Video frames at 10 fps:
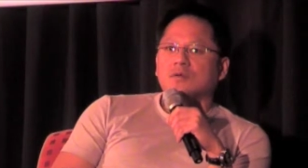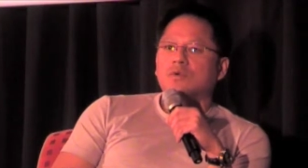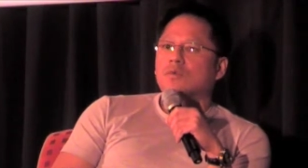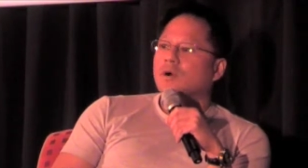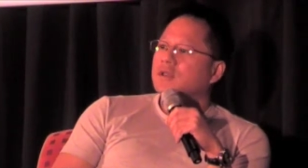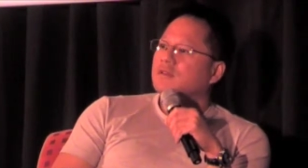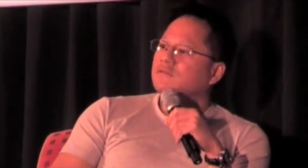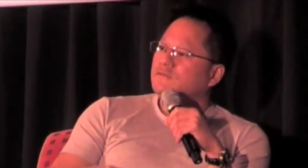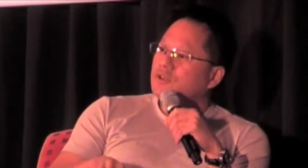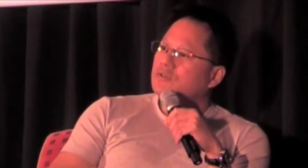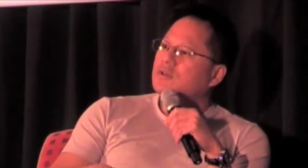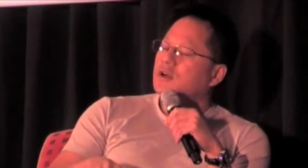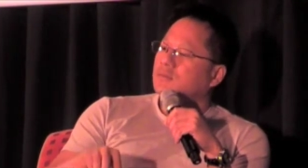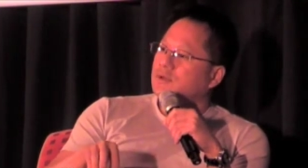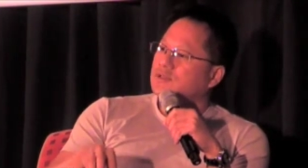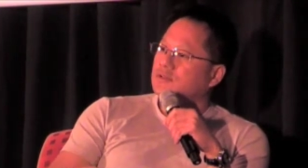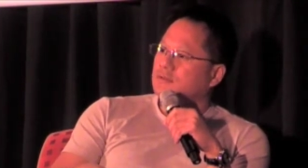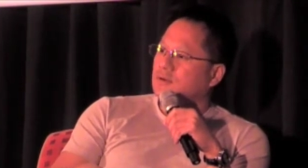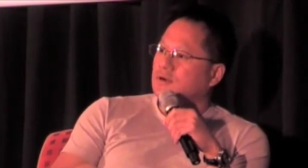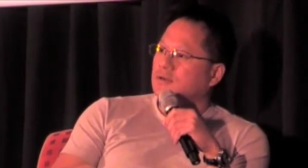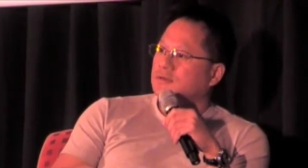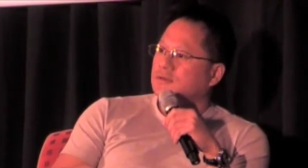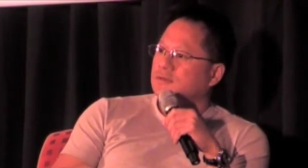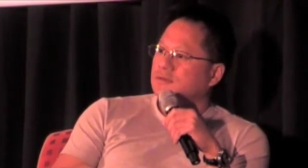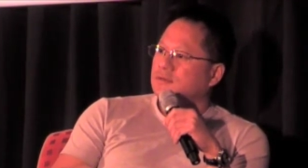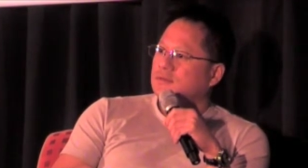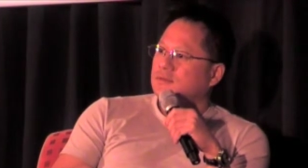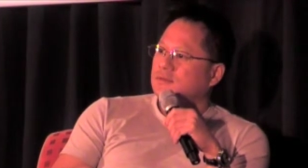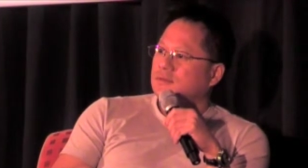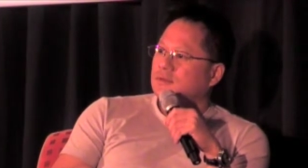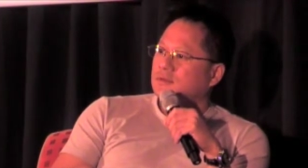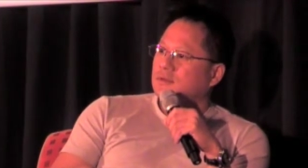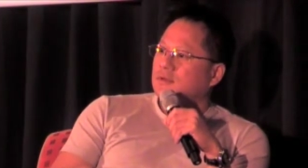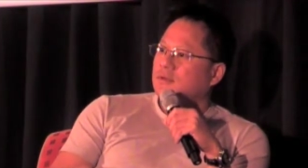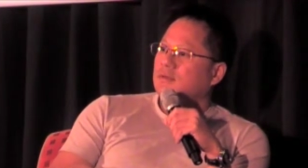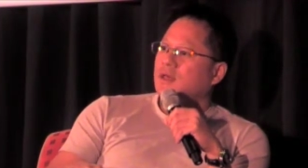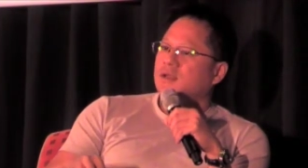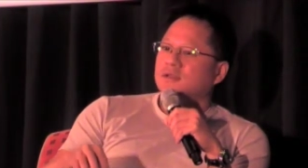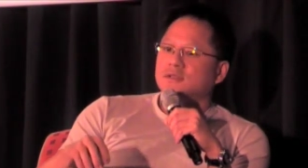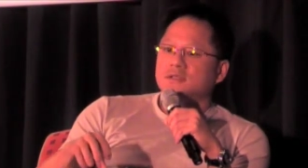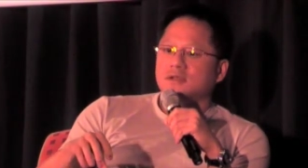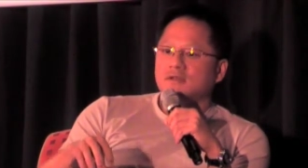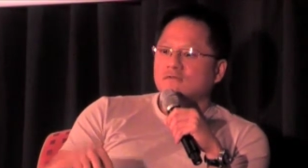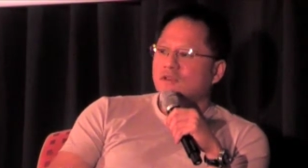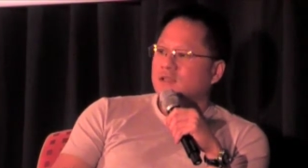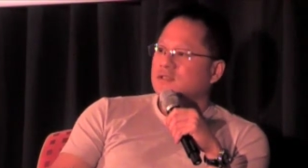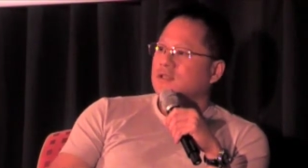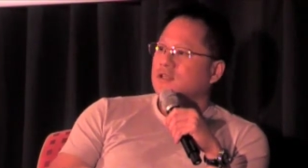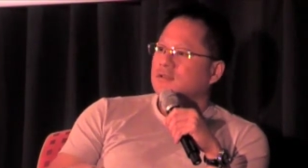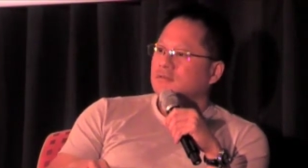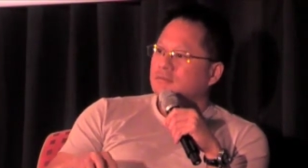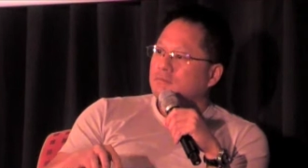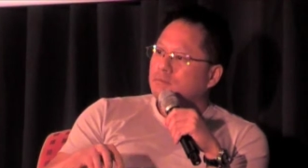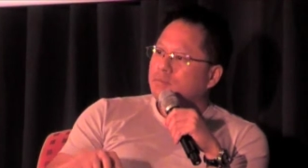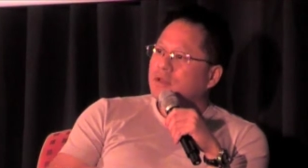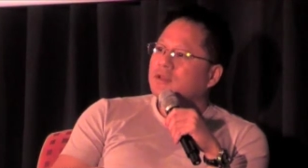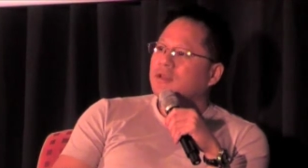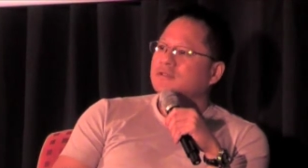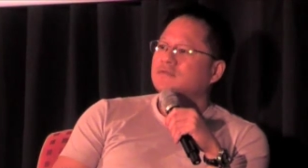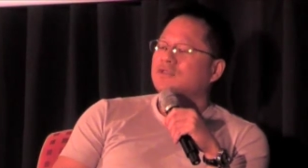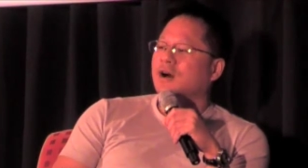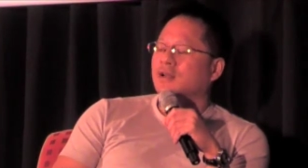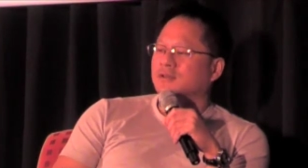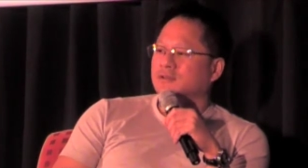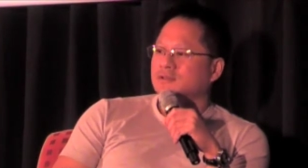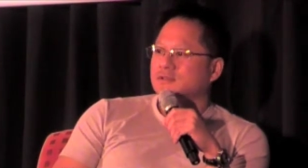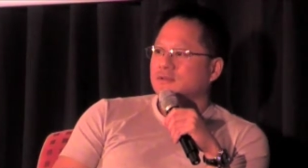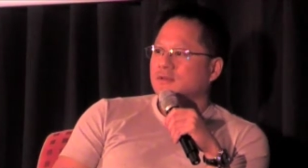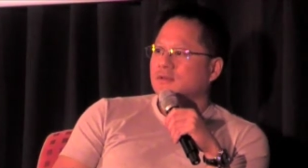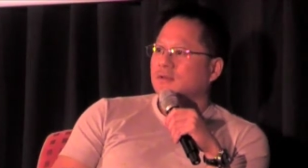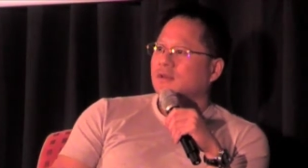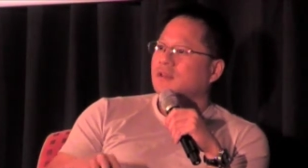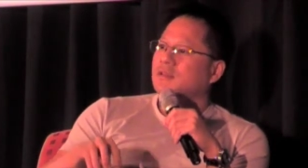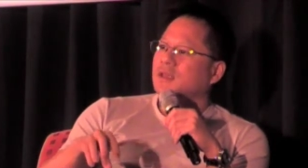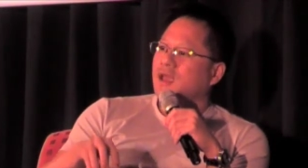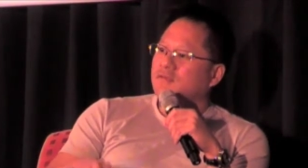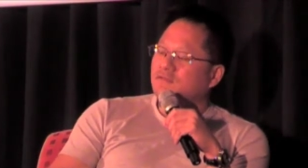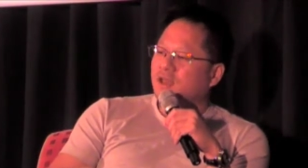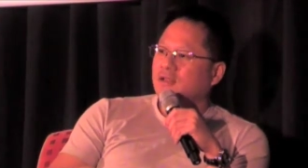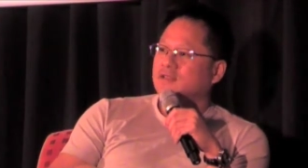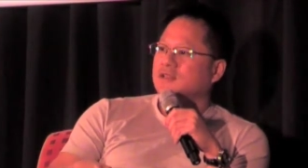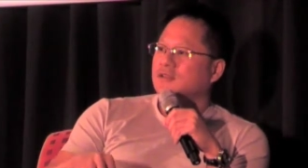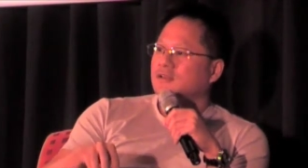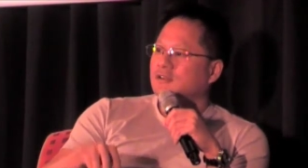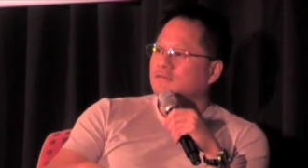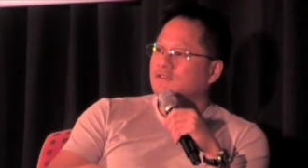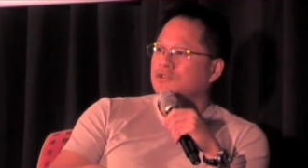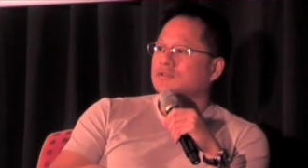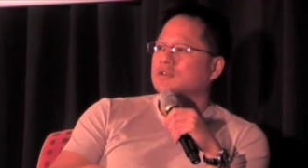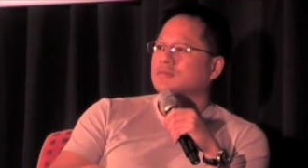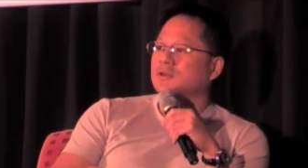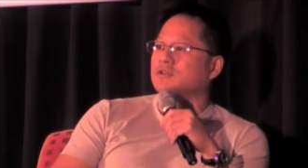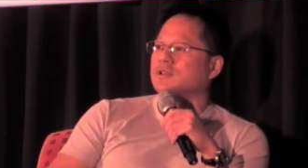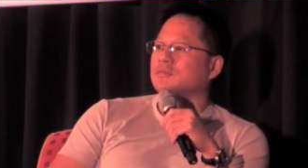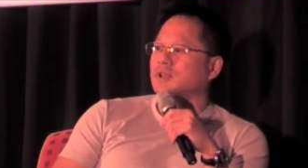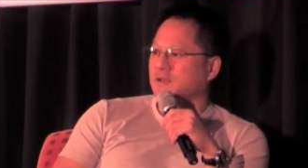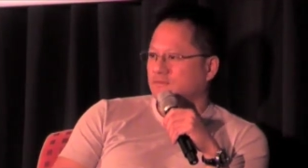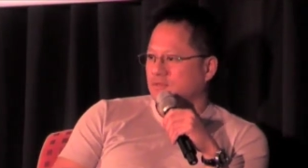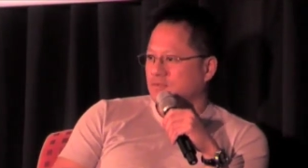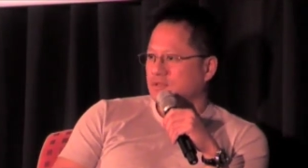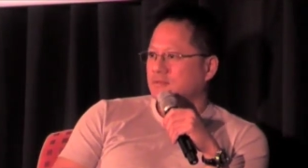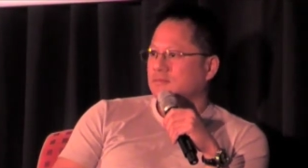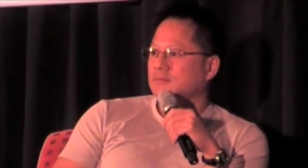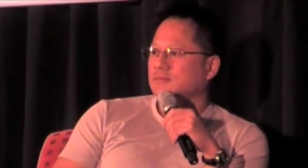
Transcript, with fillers: Uh, we're one of the few companies in the world that is investing billions of dollars in the advancing of visual computing platforms.